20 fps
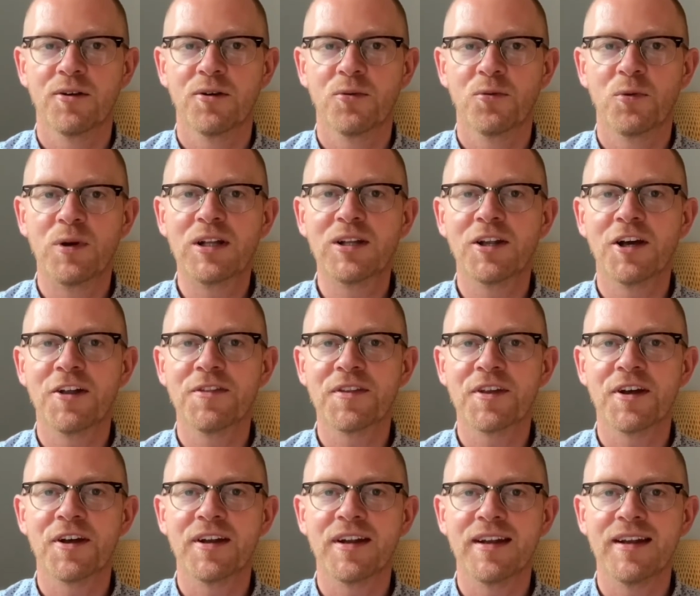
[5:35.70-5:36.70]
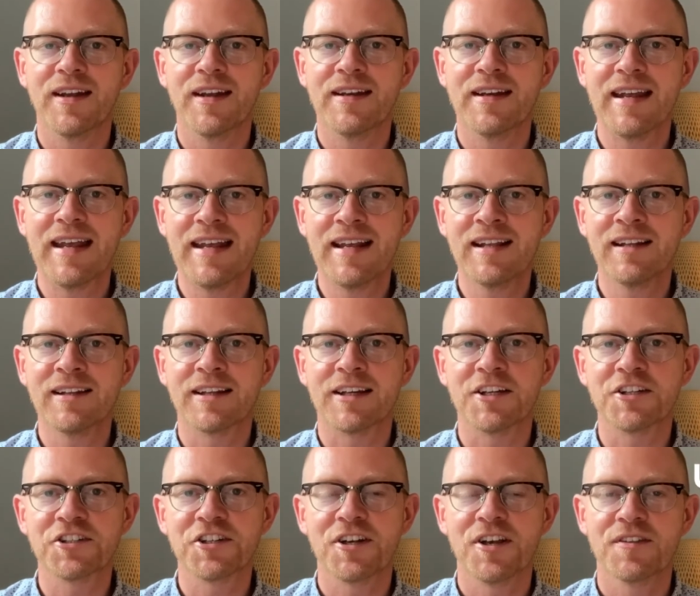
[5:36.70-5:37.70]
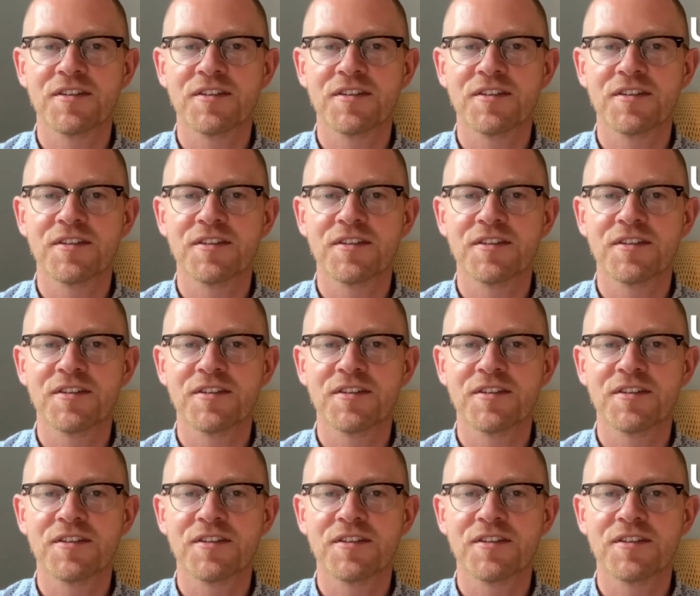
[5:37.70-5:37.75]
We learned that in English,